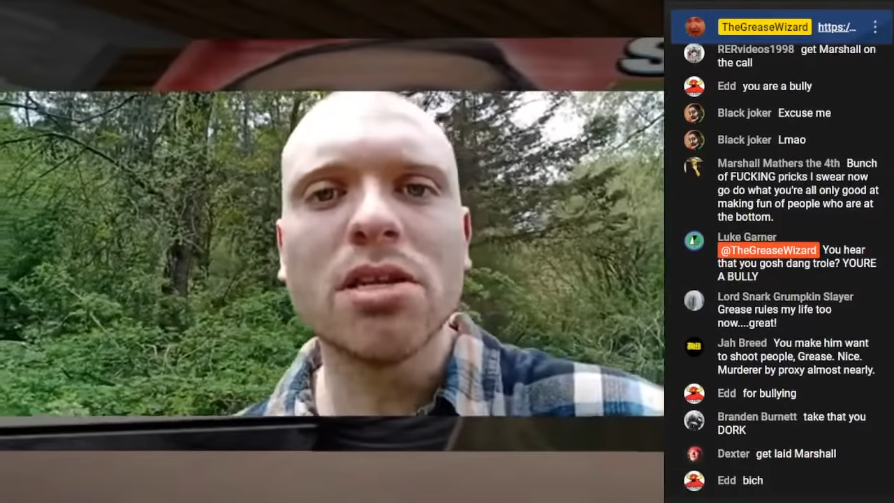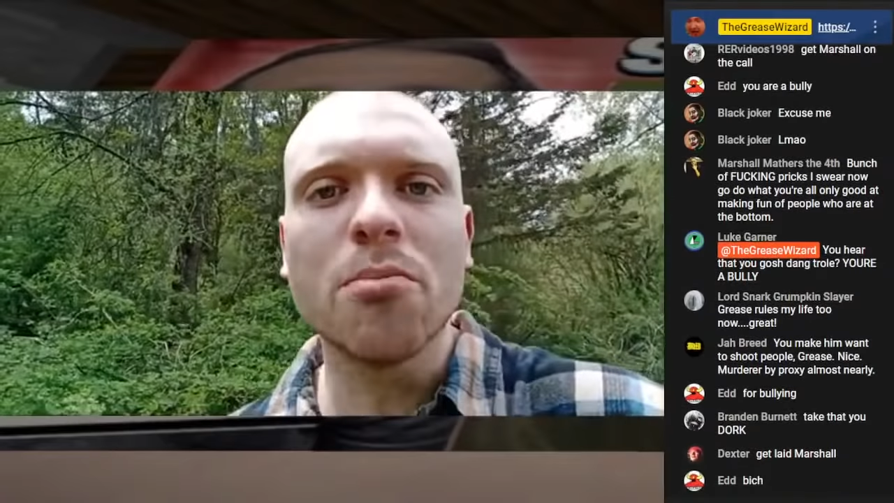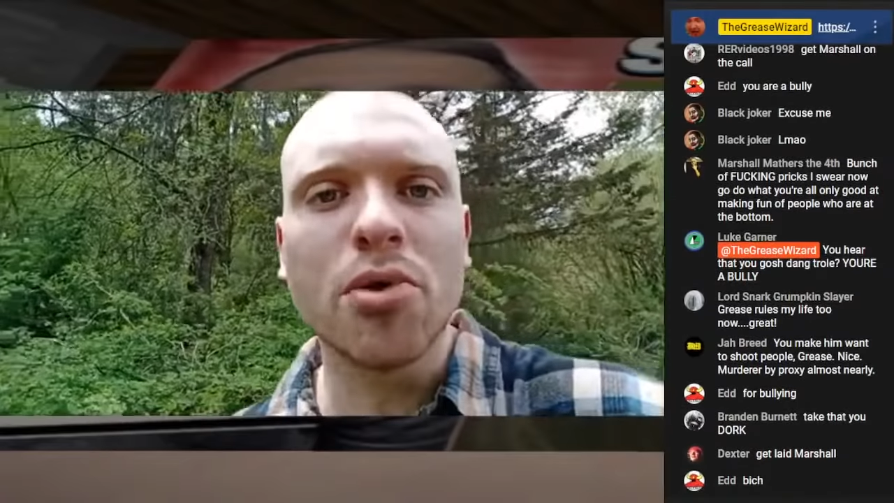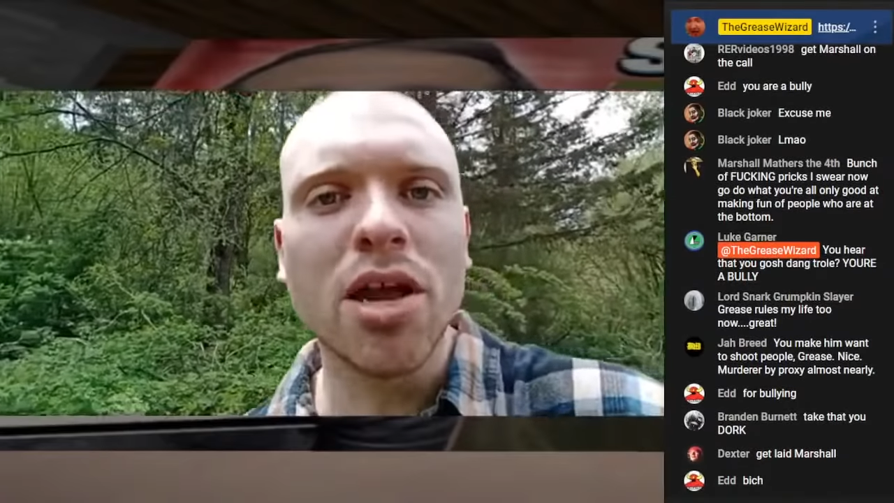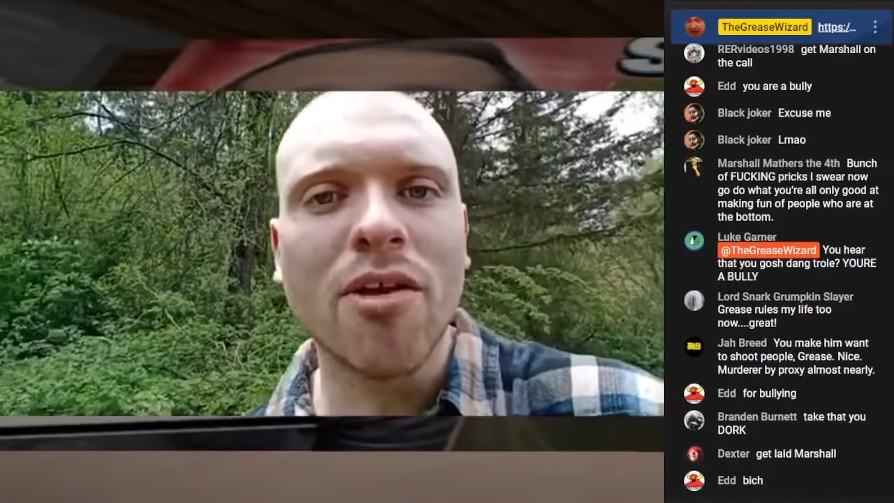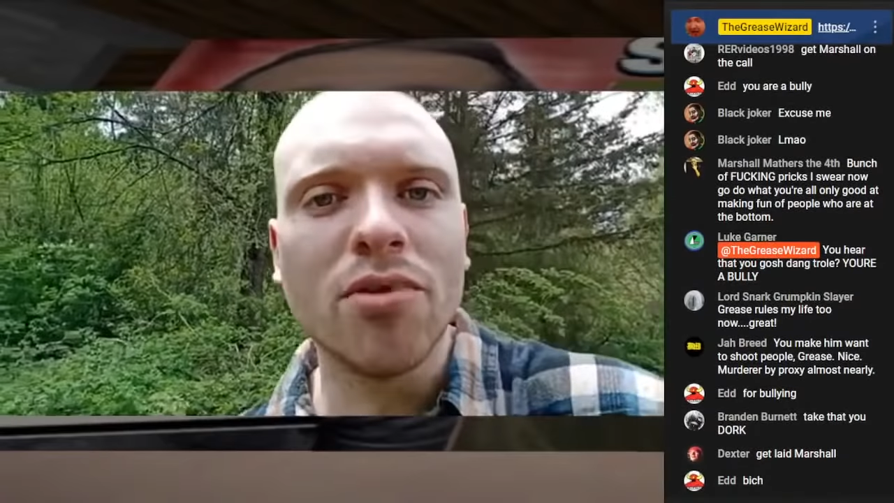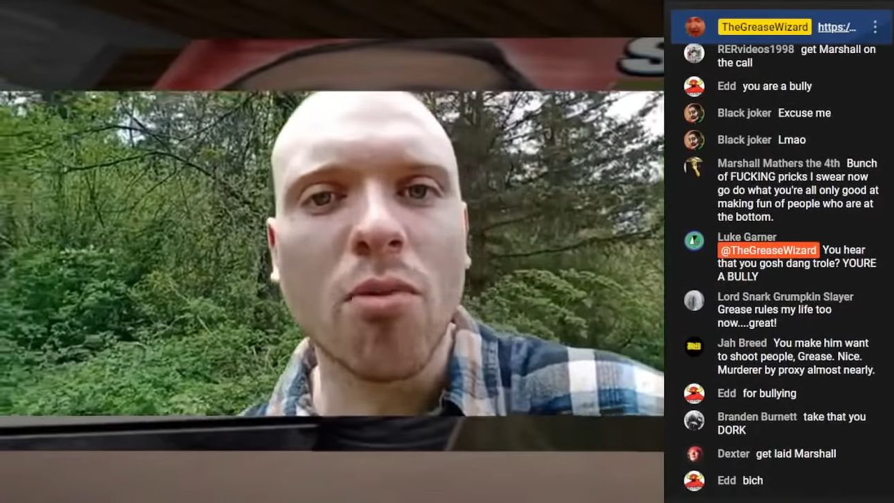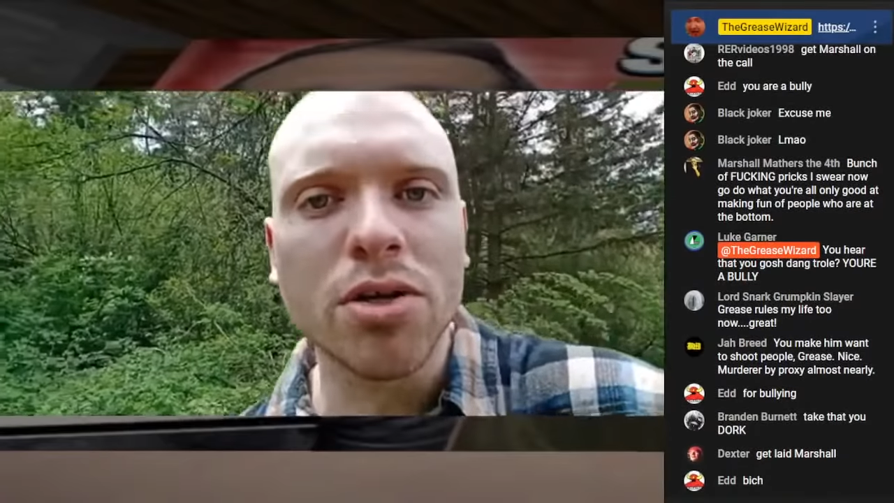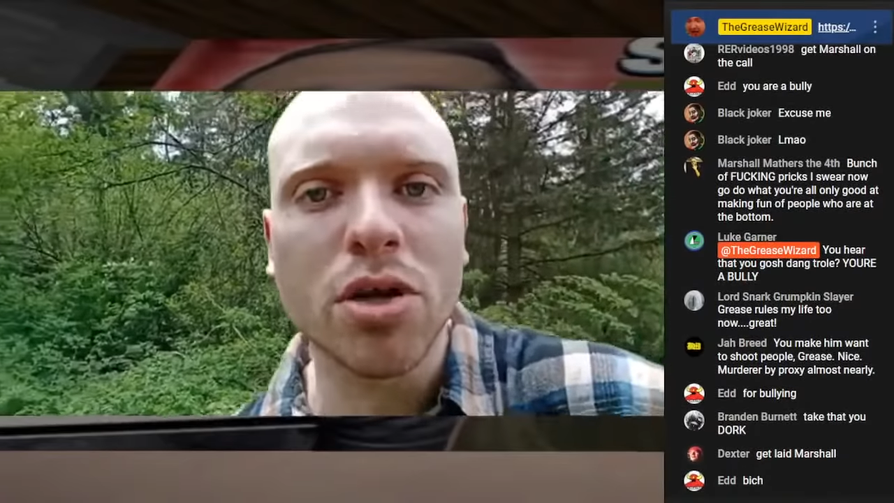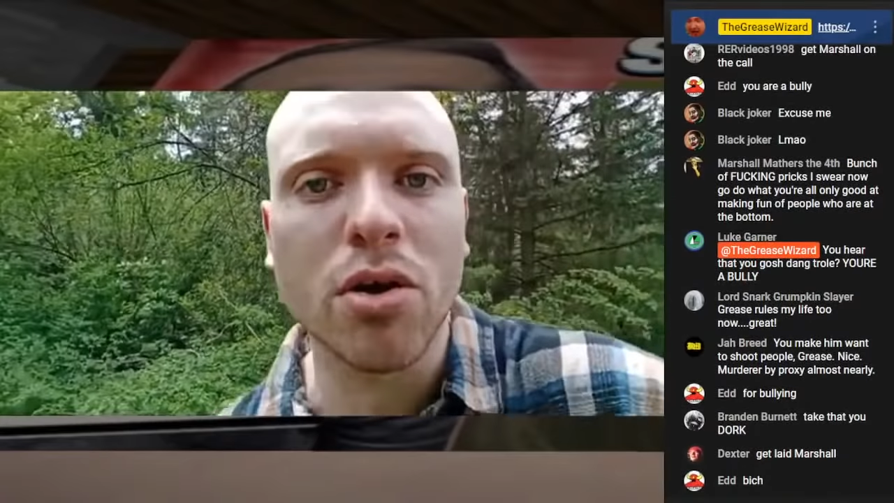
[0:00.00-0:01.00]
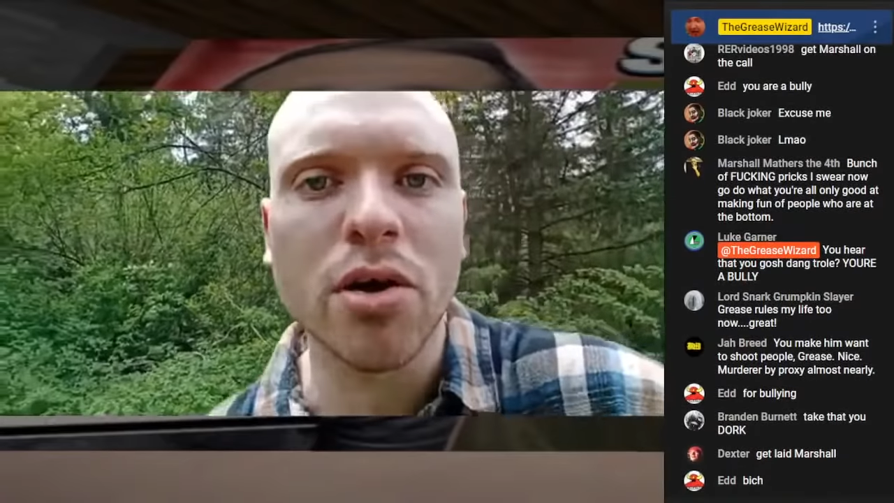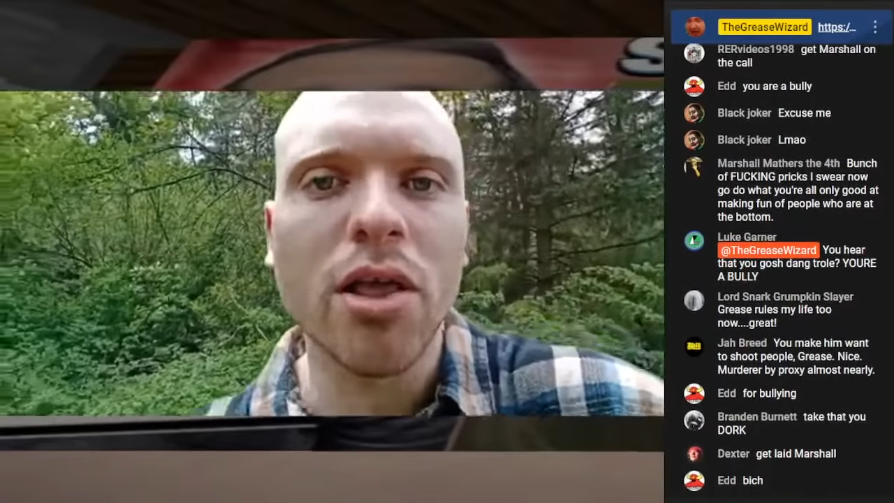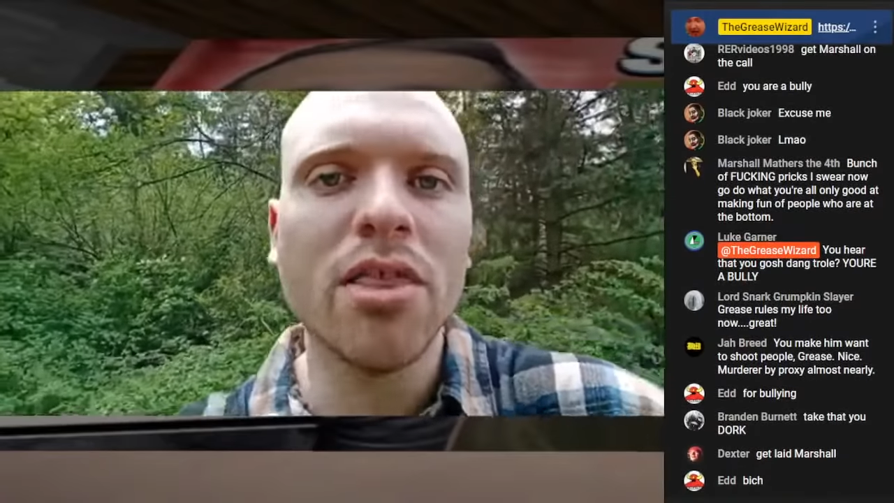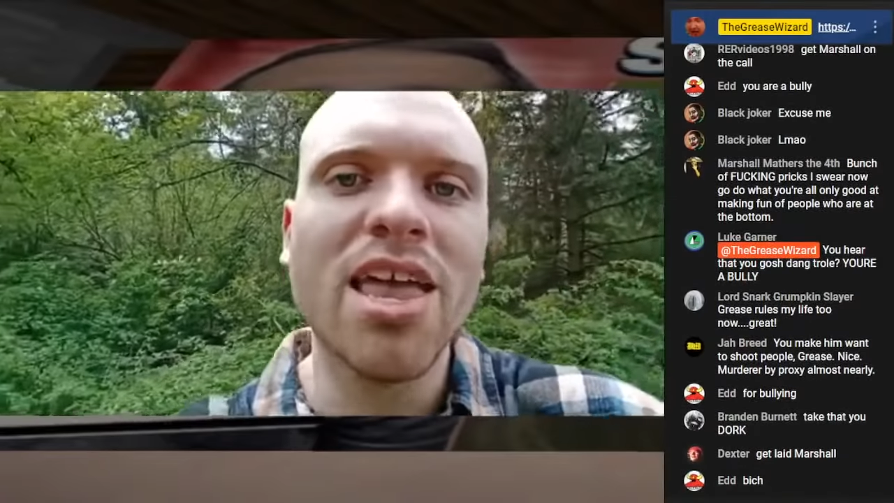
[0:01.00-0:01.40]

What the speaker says: to the brink of no return.